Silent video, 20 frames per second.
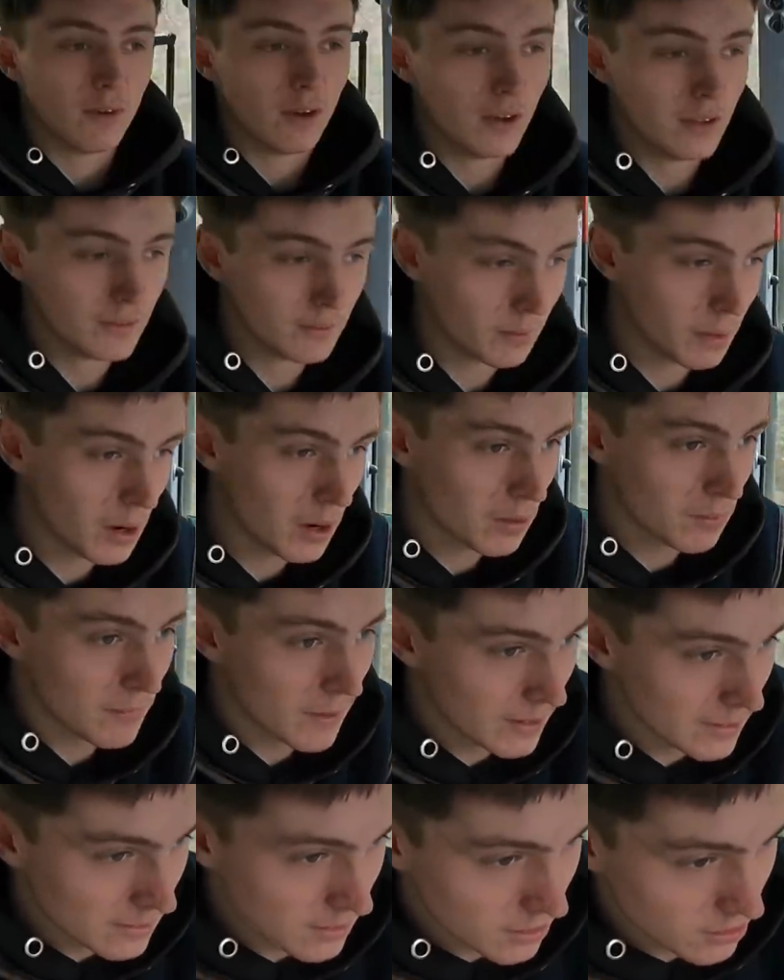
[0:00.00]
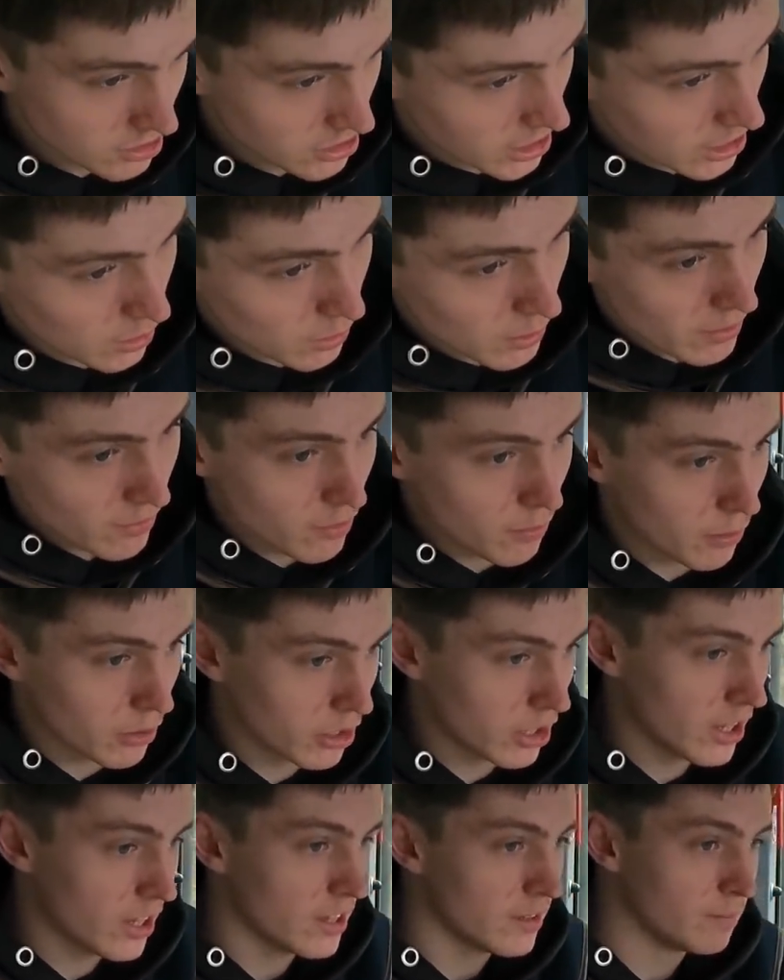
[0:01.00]
Right, welcome back to the channel
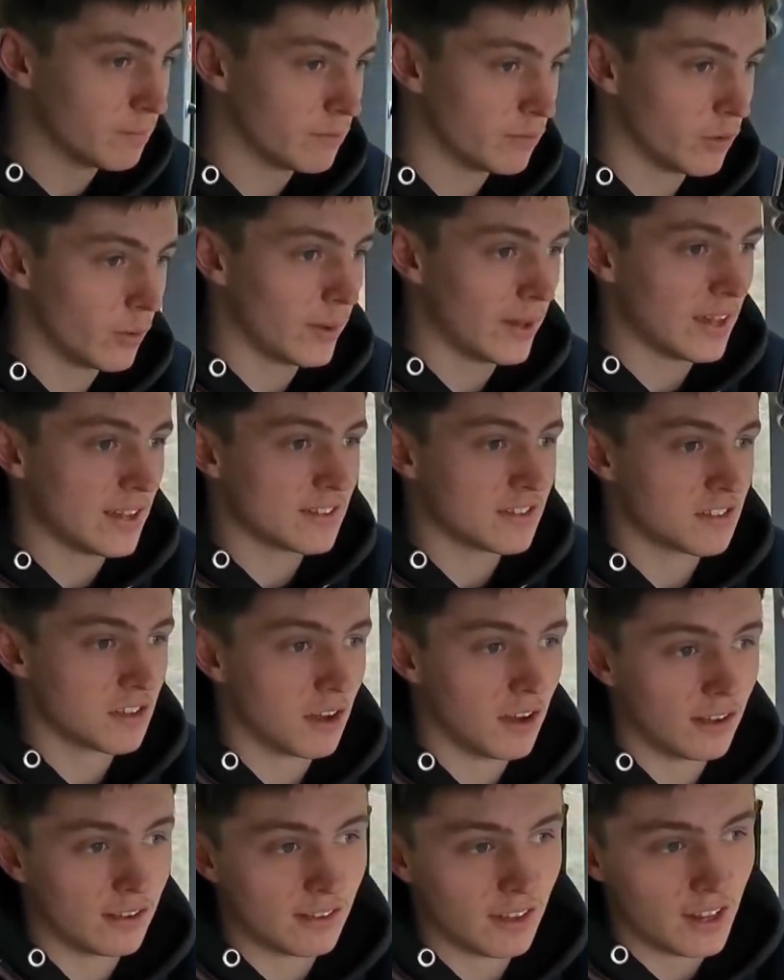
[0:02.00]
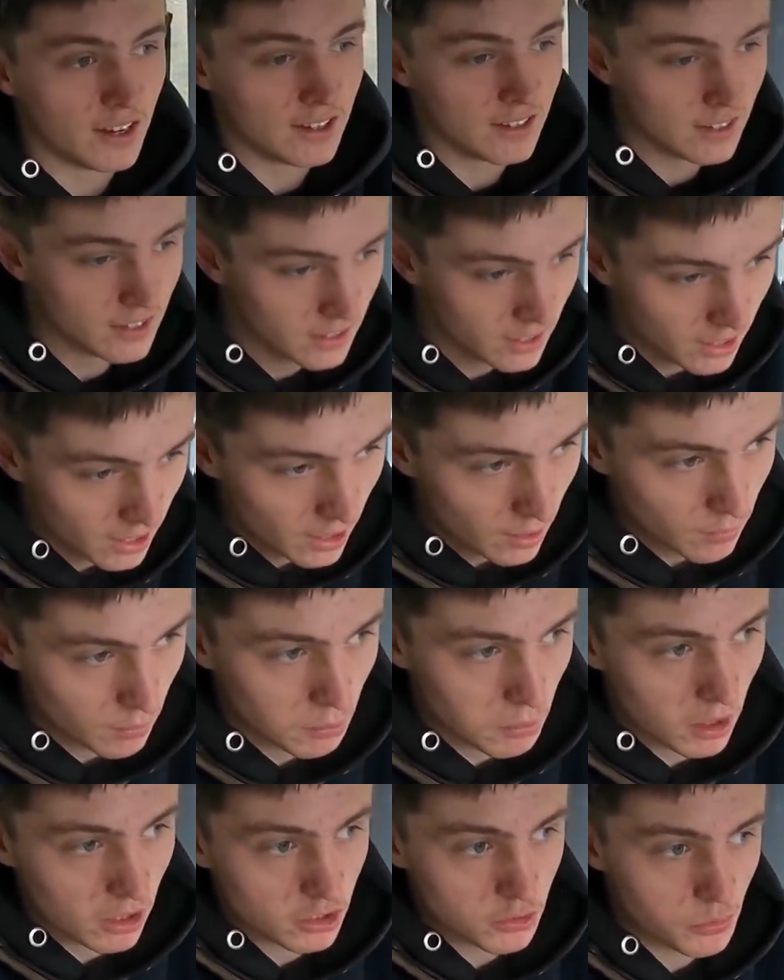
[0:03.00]
everybody. Before we get started, it'd
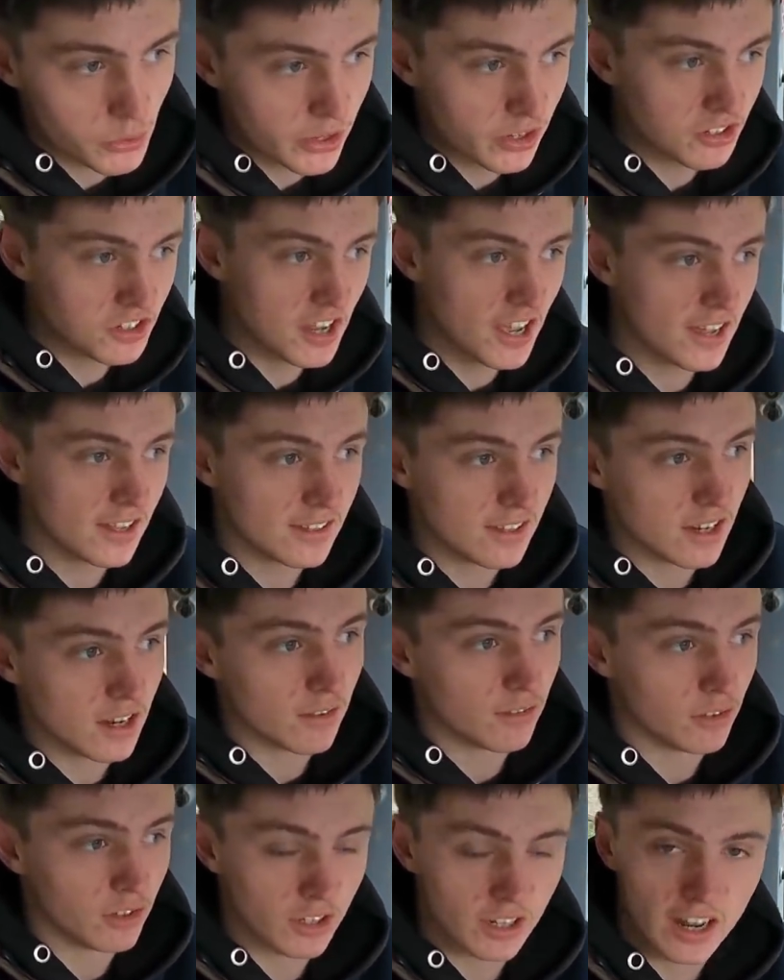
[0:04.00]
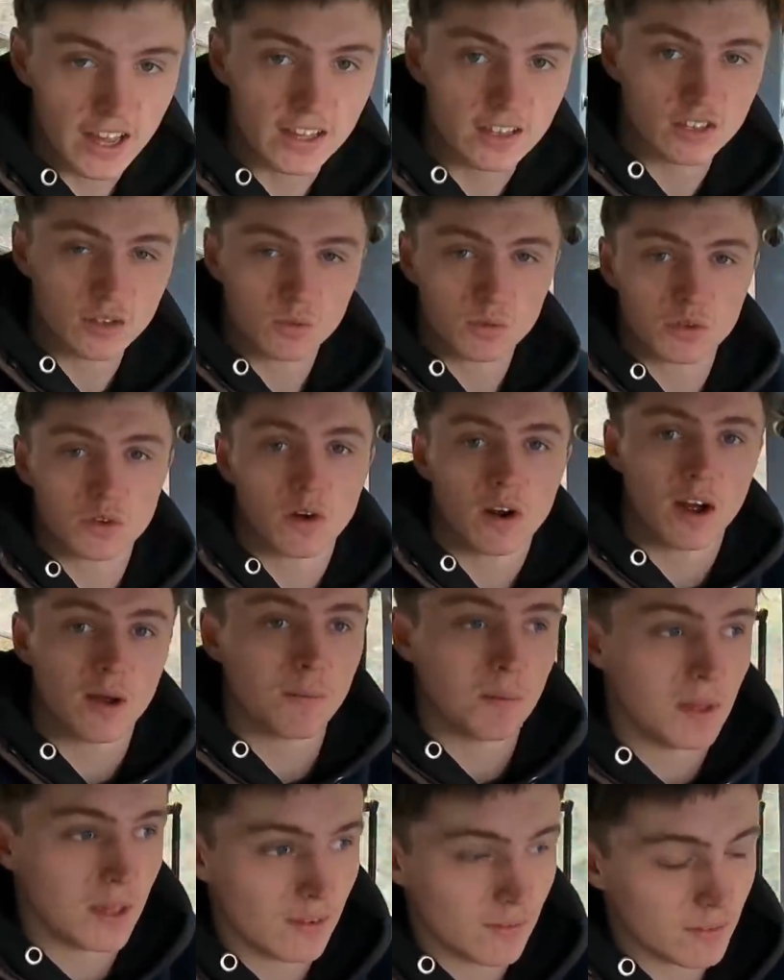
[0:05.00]
be much appreciated if you could hit
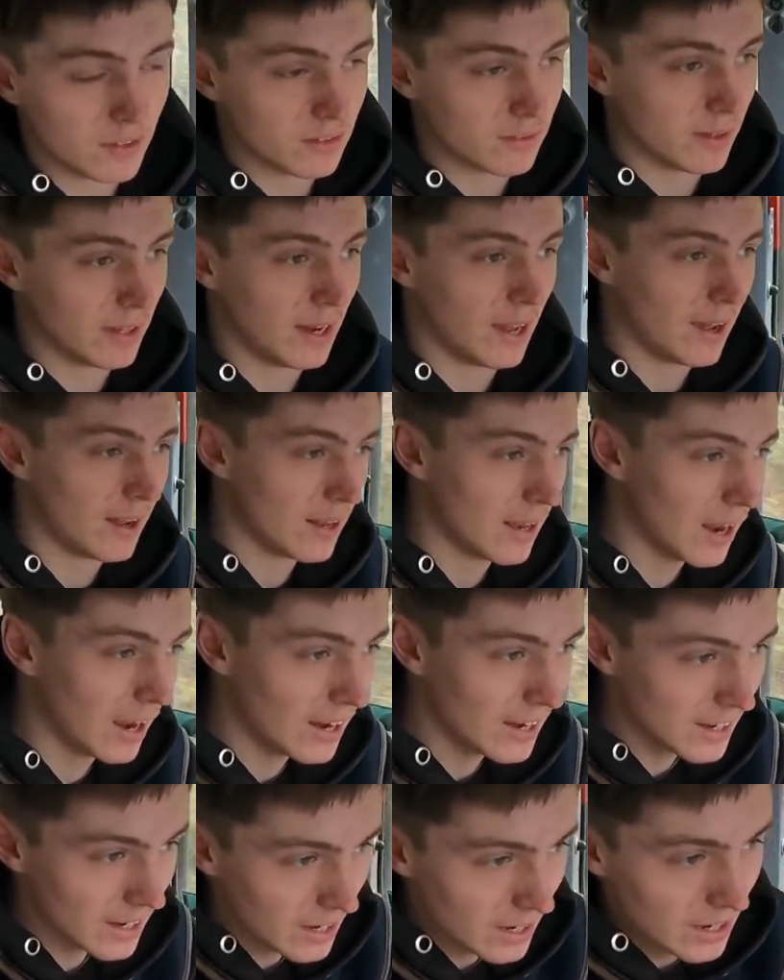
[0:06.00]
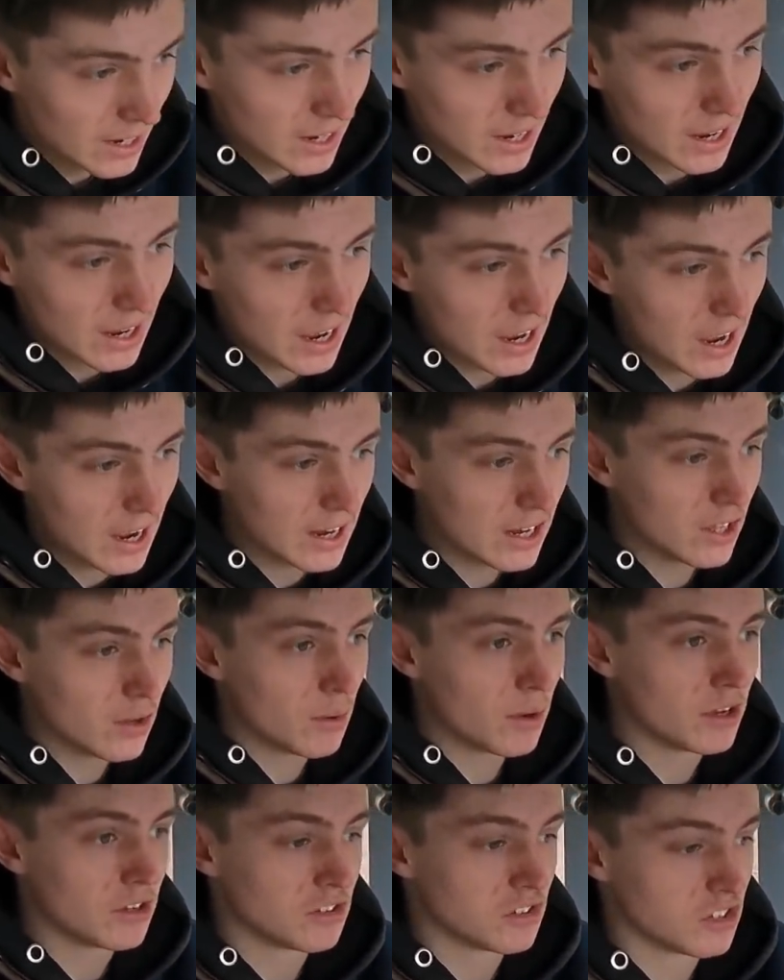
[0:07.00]
subscribe and give this video a like. Any
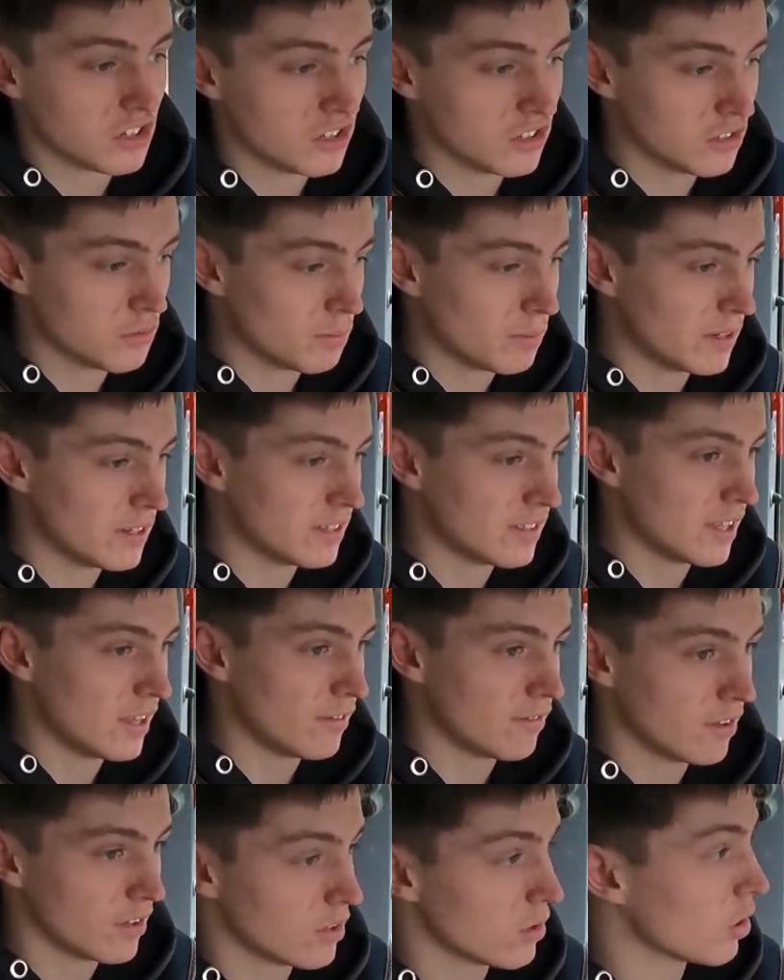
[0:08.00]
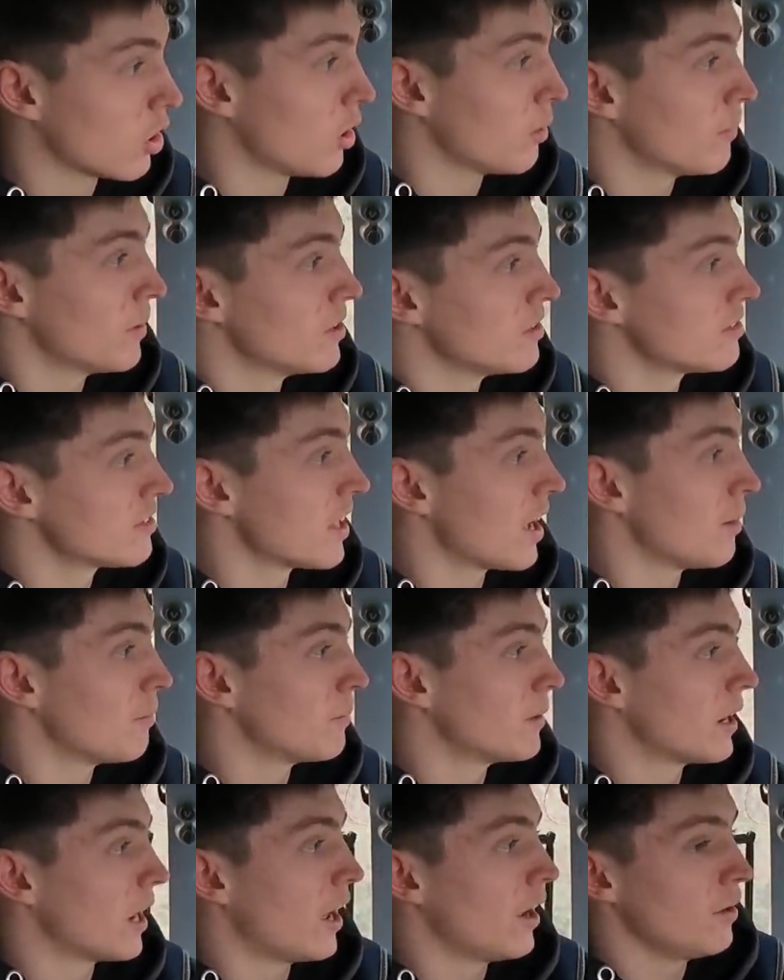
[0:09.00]
questions, please leave it in the comments
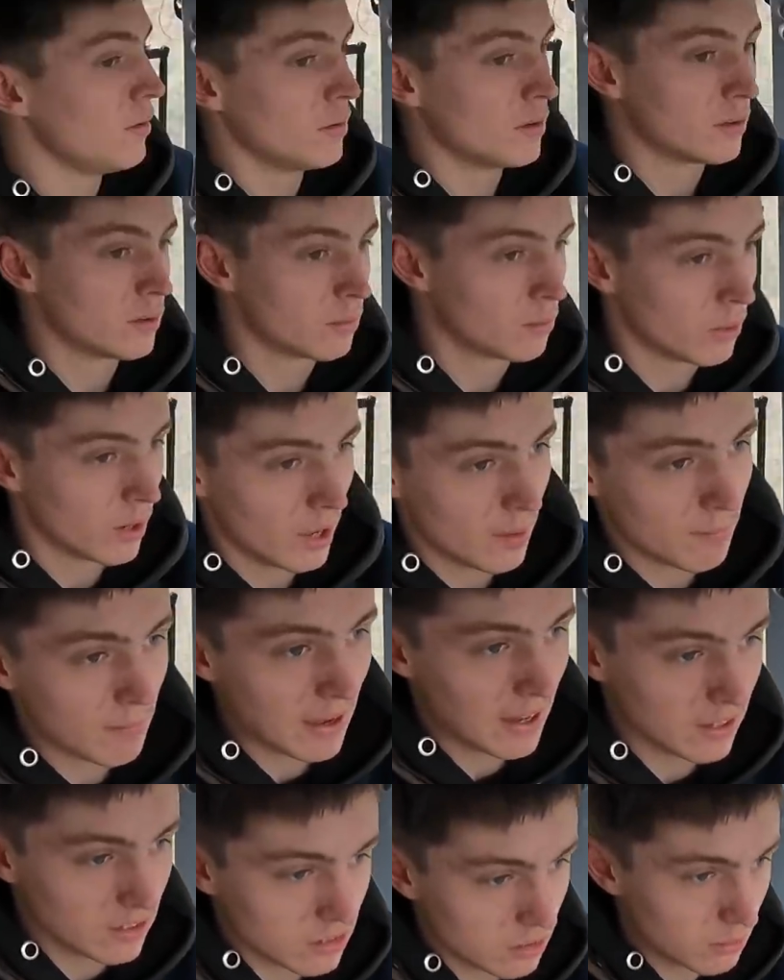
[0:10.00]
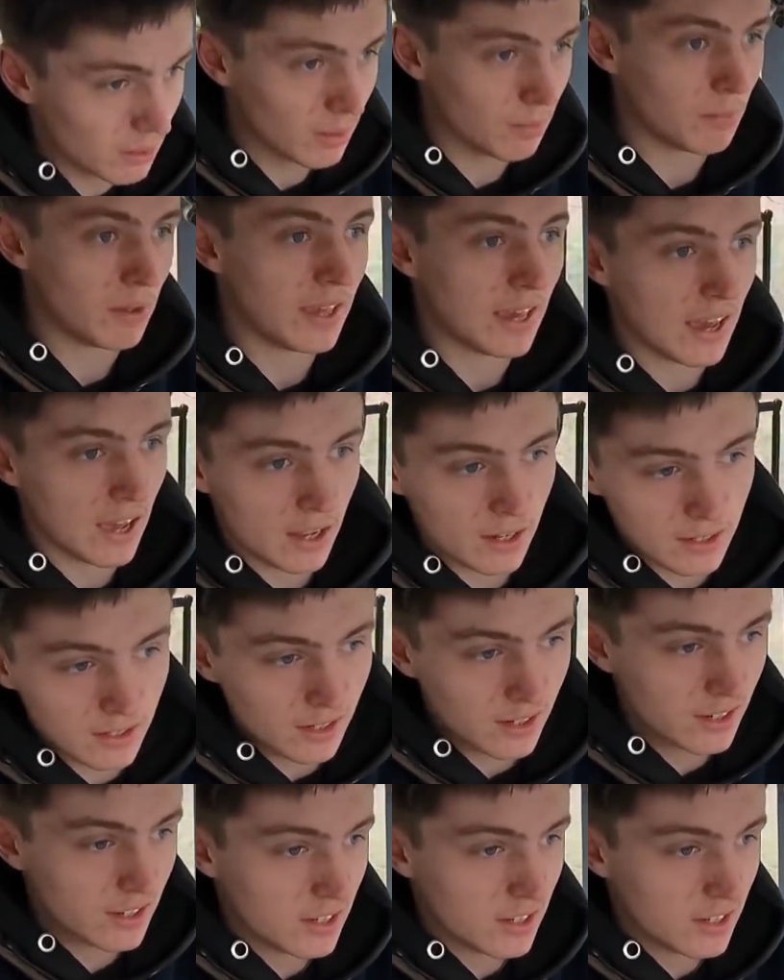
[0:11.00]
down below. We'll get back to you when we can.